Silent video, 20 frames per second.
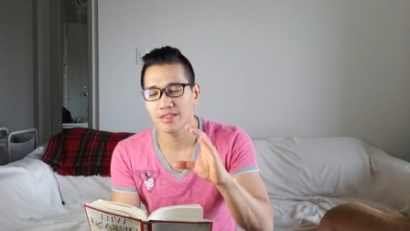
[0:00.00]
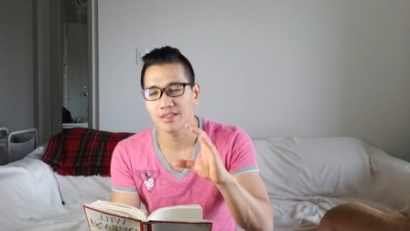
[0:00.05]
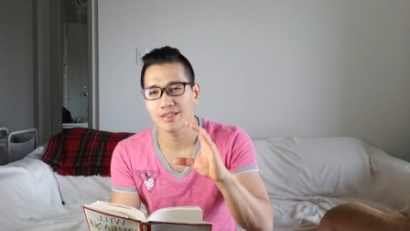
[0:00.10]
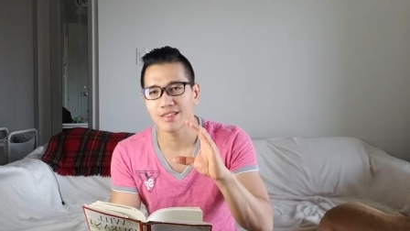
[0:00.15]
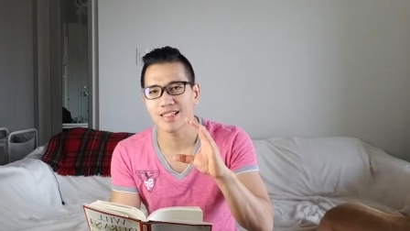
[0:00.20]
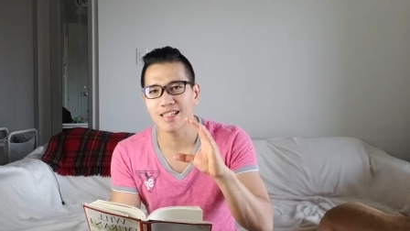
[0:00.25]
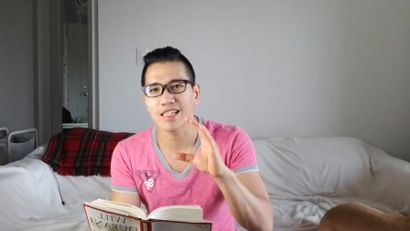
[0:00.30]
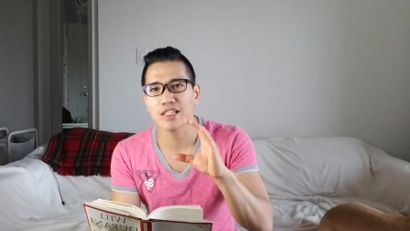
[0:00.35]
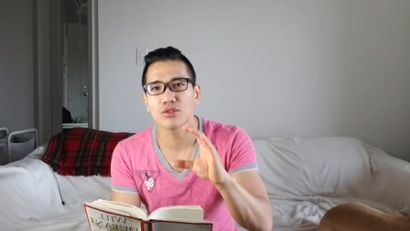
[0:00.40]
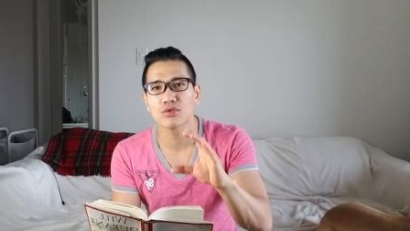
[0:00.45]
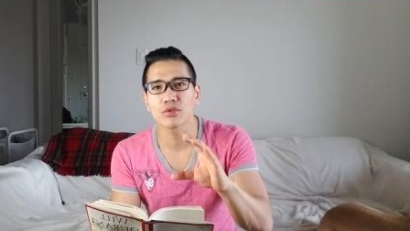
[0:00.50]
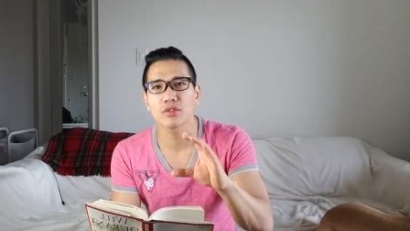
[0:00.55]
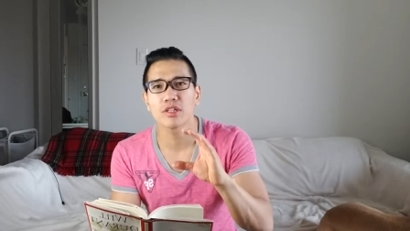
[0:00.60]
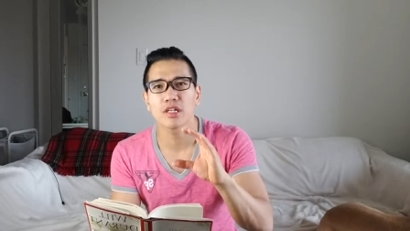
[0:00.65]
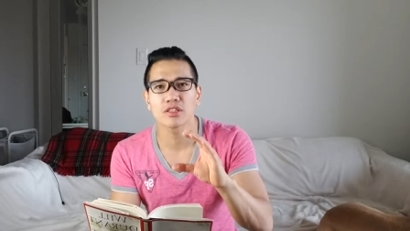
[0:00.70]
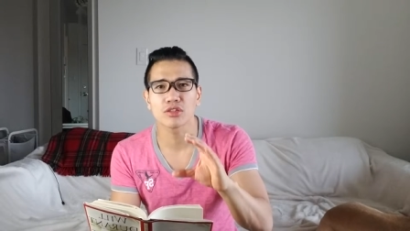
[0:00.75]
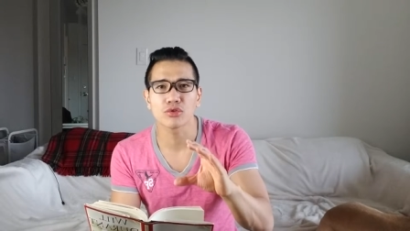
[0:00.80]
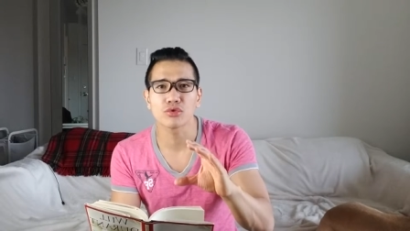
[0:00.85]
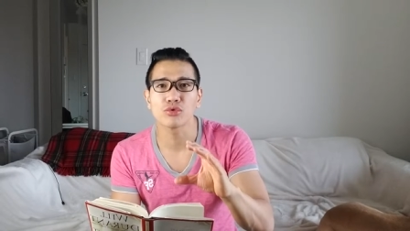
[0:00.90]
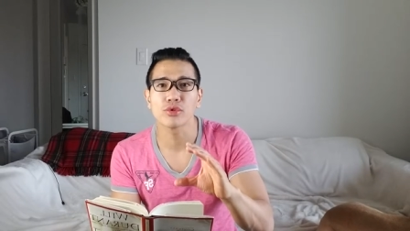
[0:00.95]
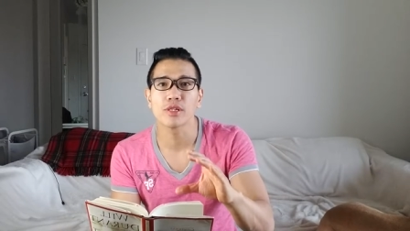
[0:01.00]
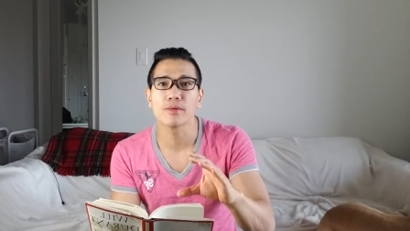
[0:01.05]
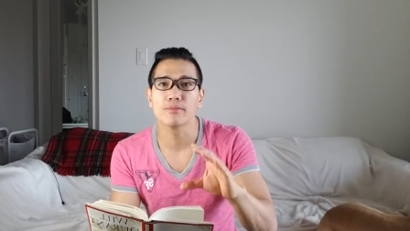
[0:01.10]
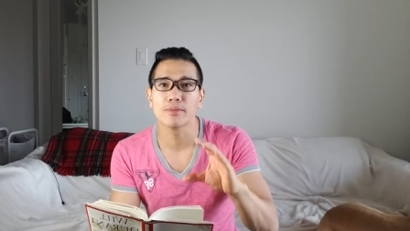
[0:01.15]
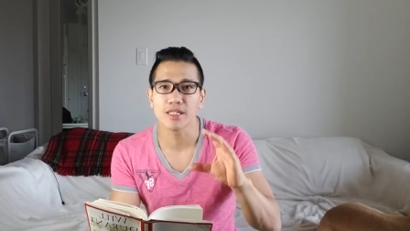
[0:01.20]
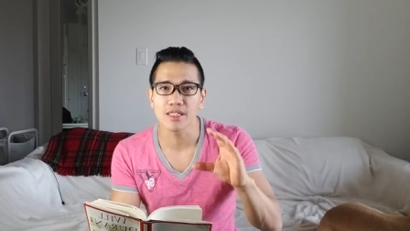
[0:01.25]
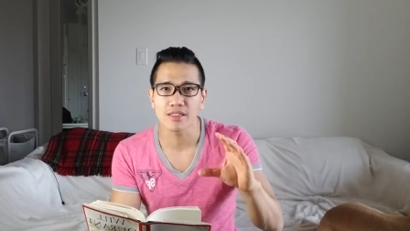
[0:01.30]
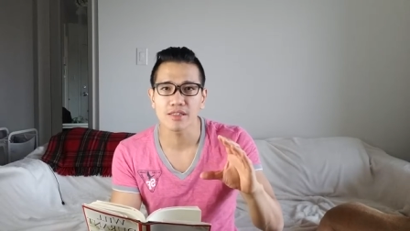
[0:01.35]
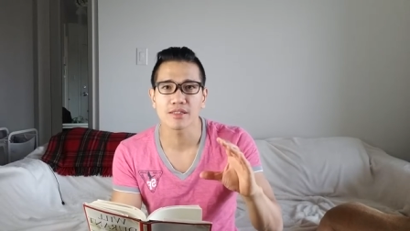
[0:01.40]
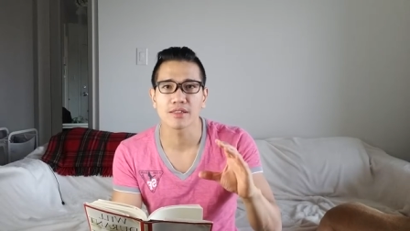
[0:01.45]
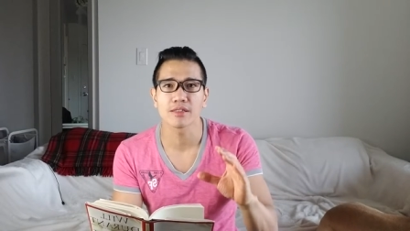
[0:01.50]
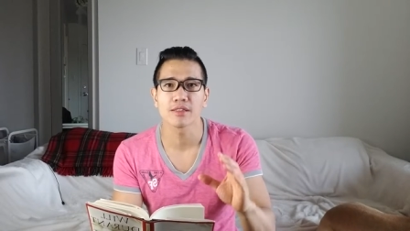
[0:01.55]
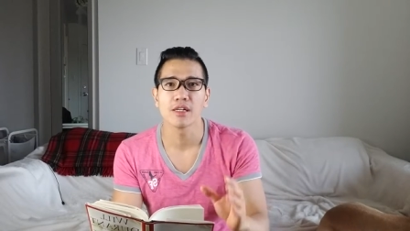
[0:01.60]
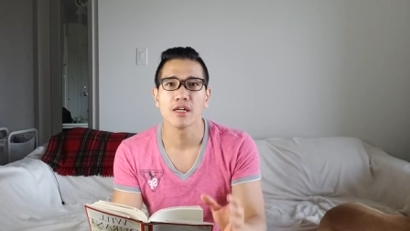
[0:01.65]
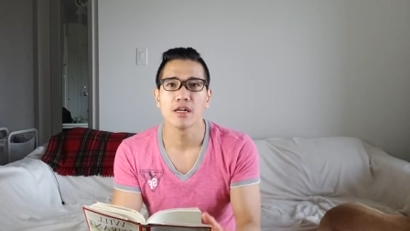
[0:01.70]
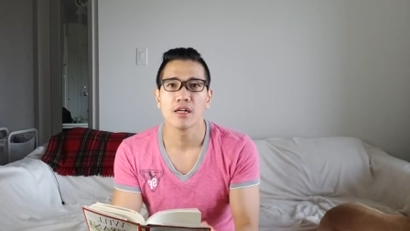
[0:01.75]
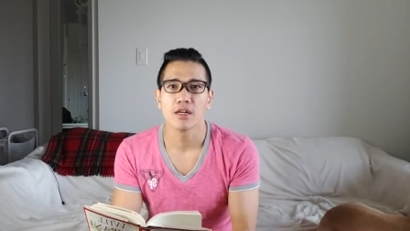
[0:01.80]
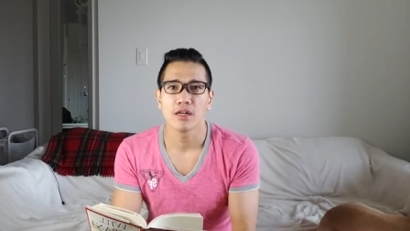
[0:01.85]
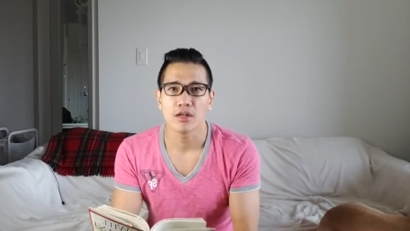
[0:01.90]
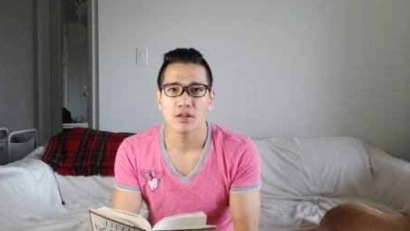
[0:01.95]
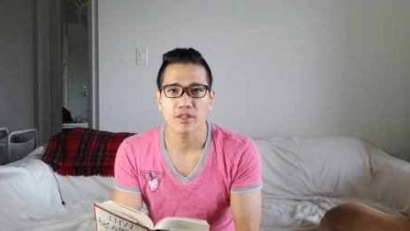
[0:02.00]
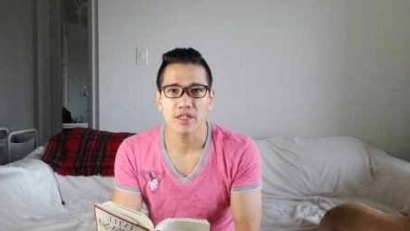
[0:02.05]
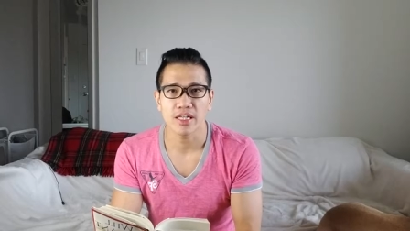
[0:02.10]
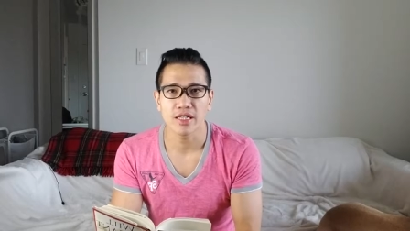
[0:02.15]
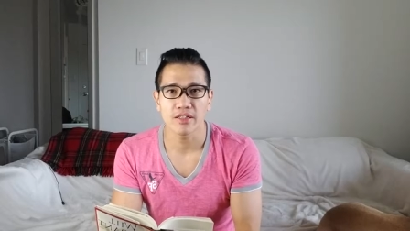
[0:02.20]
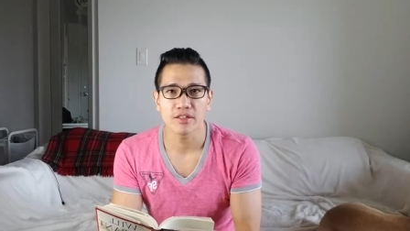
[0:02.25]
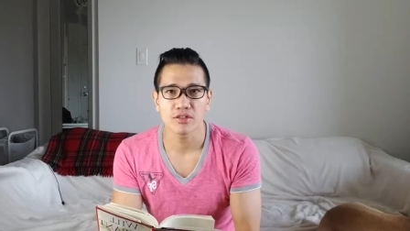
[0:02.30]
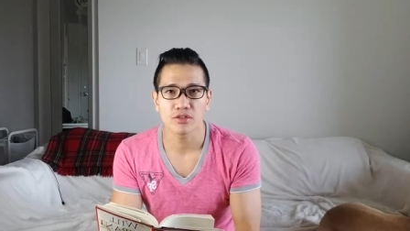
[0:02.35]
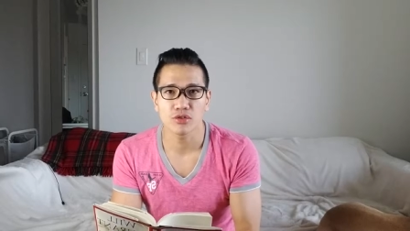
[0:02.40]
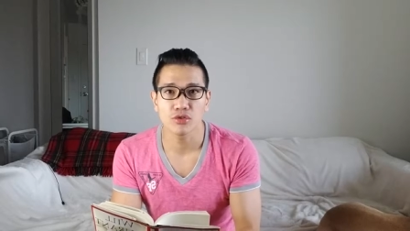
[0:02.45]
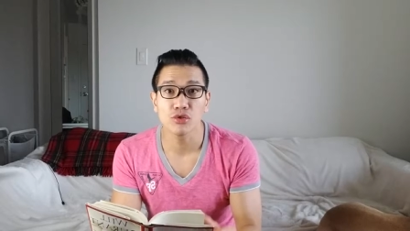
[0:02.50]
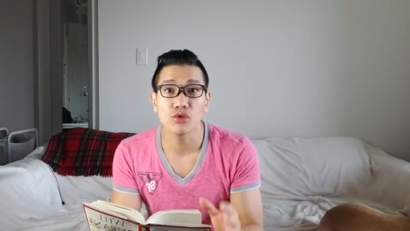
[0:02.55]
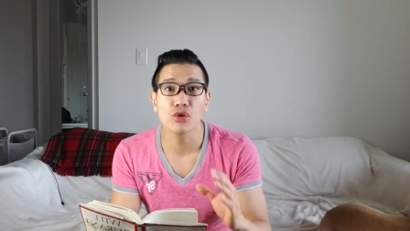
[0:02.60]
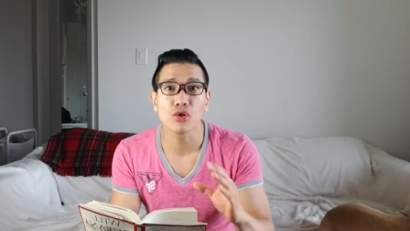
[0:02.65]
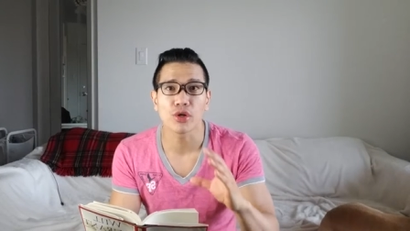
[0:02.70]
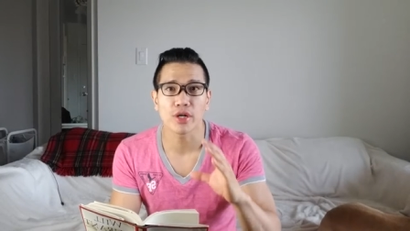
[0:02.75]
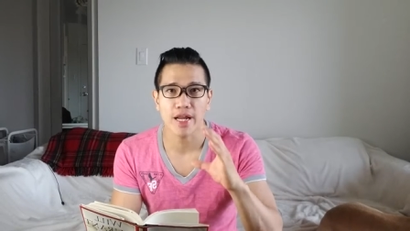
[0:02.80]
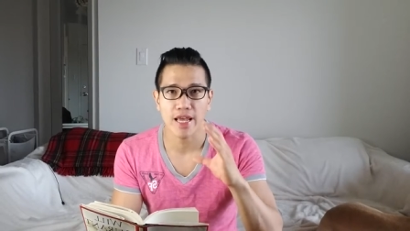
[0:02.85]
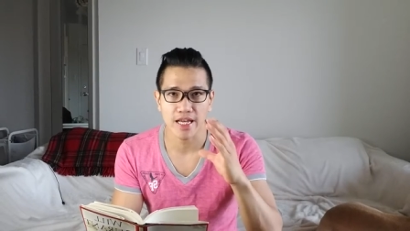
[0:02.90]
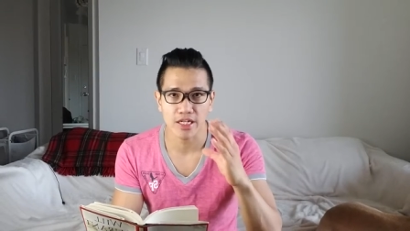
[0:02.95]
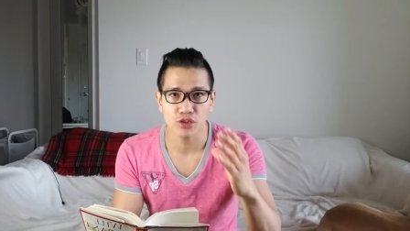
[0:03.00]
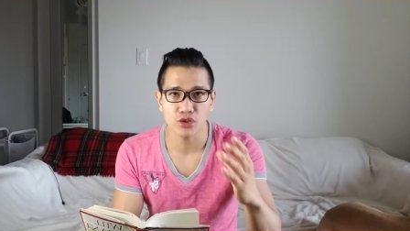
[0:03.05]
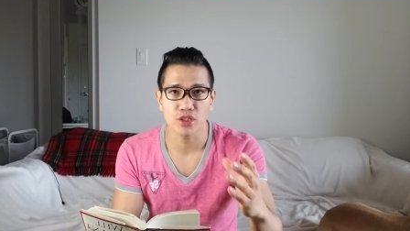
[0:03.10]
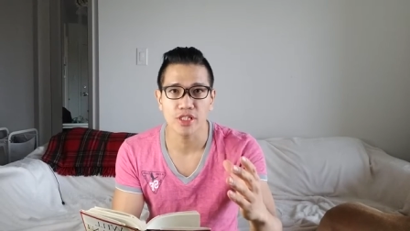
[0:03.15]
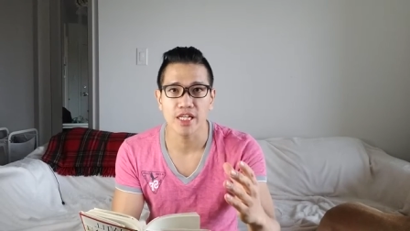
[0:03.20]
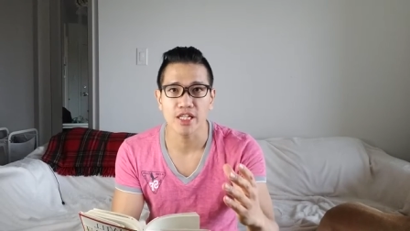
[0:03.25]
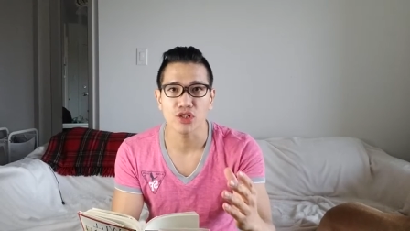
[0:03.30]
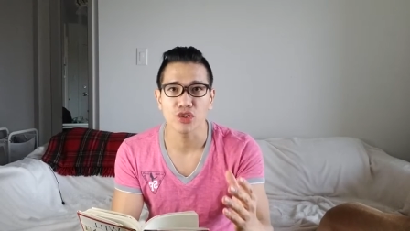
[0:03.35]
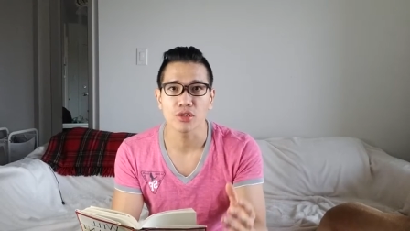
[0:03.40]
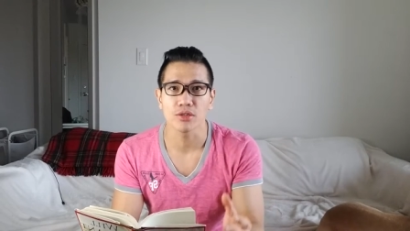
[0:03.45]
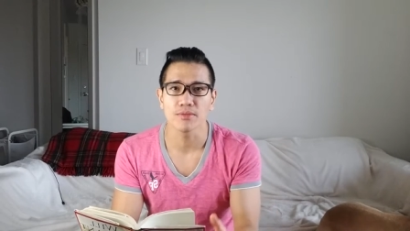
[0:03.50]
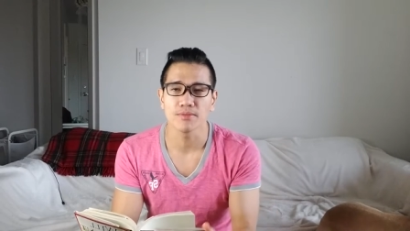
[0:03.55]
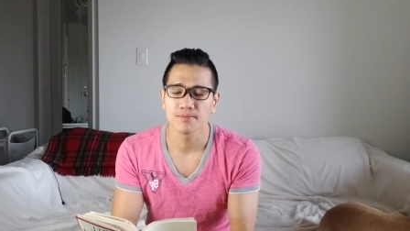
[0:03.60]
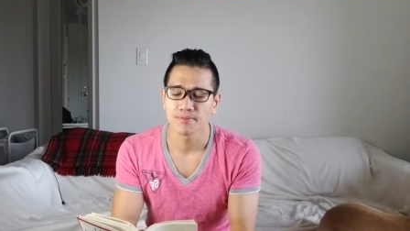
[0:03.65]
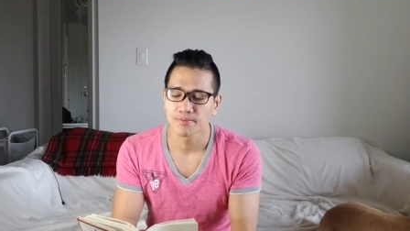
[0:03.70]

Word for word: the introductory books, okay, to your education.